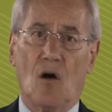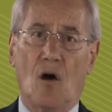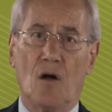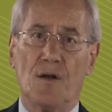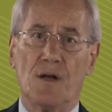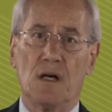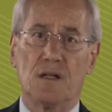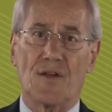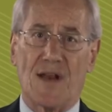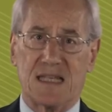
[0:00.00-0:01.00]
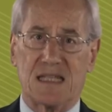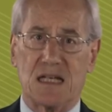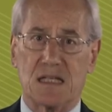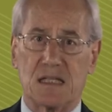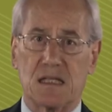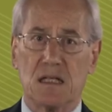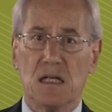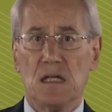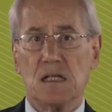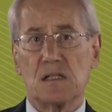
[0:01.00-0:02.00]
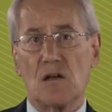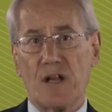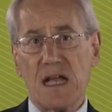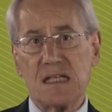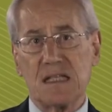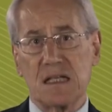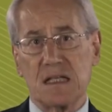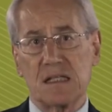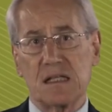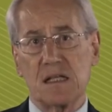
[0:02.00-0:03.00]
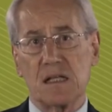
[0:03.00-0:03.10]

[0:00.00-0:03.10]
on the residents. So residents,